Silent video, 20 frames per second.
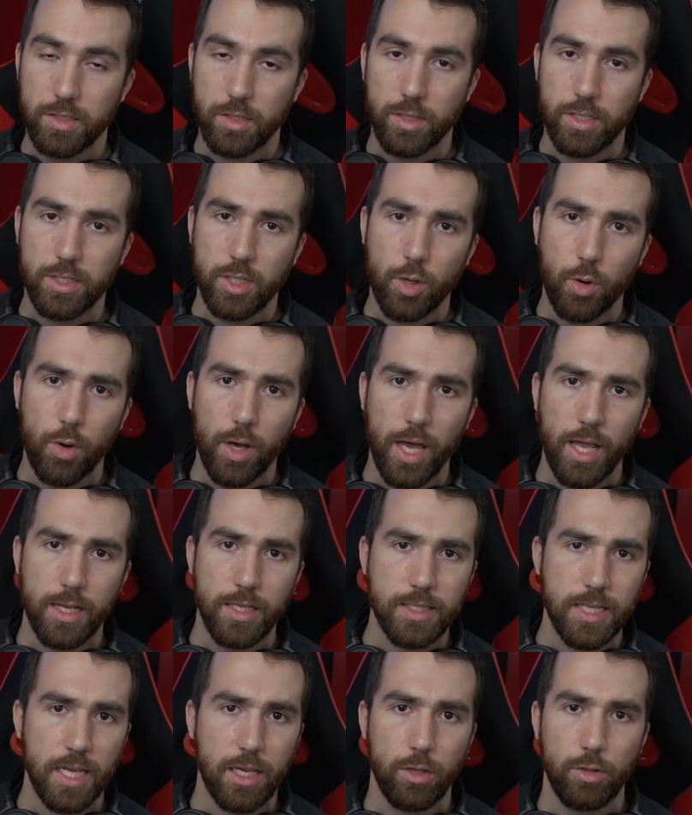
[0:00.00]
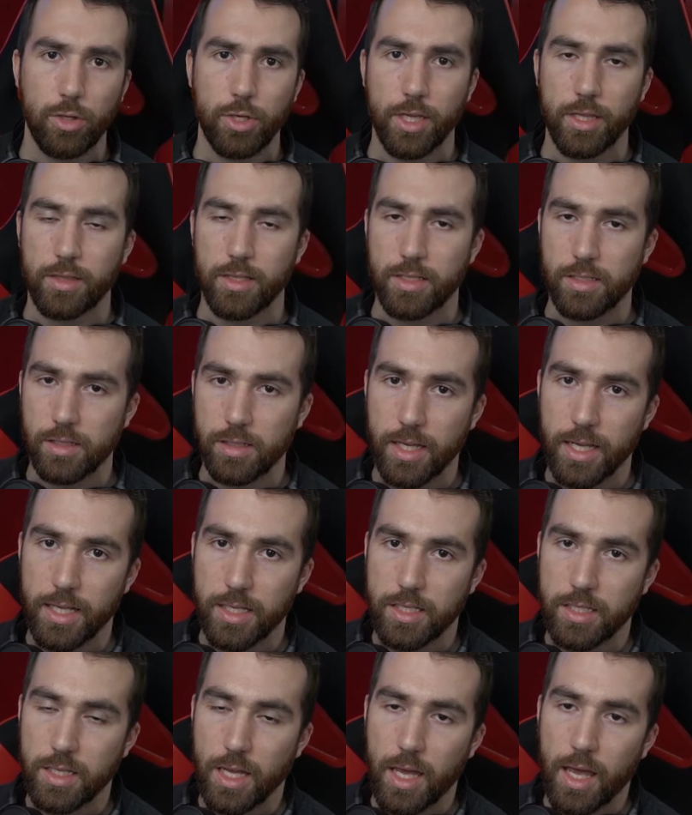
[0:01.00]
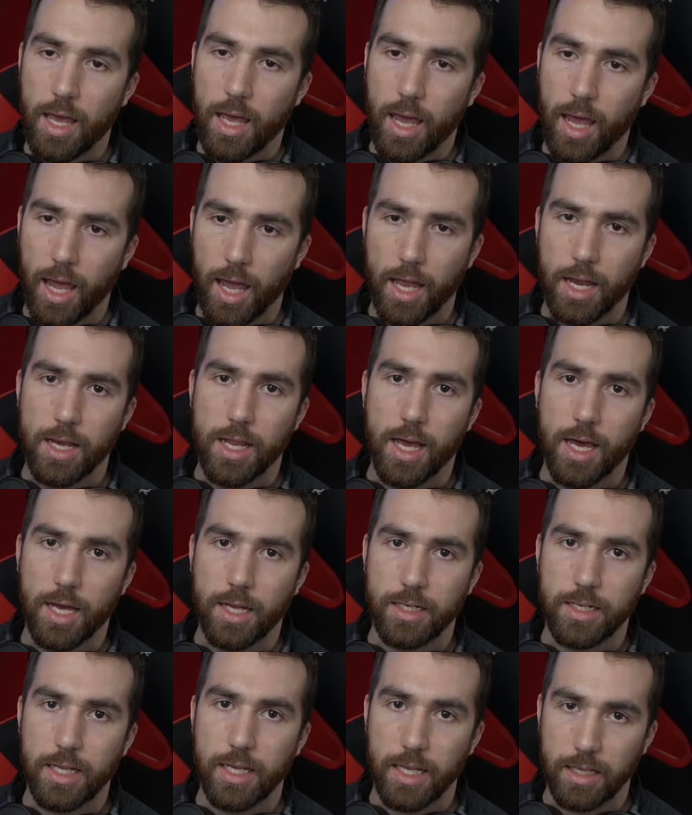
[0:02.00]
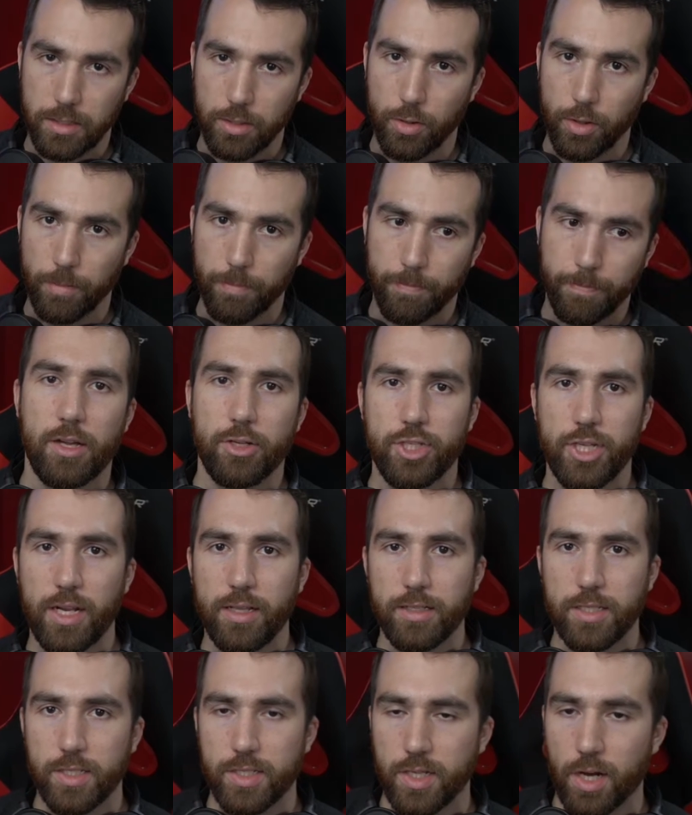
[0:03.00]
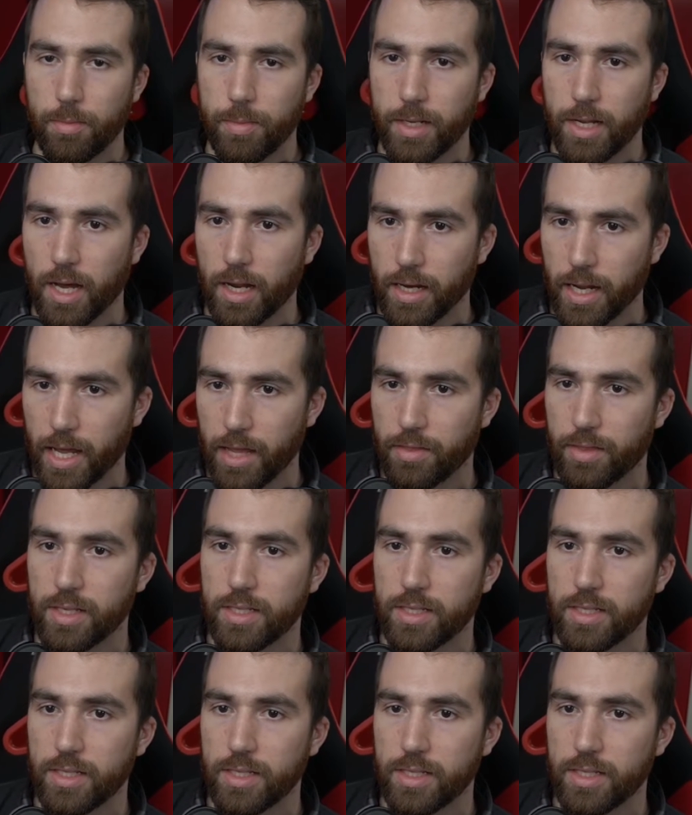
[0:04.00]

So let's go ahead and take a look at this list and dig into Now, shout out to Serby.net.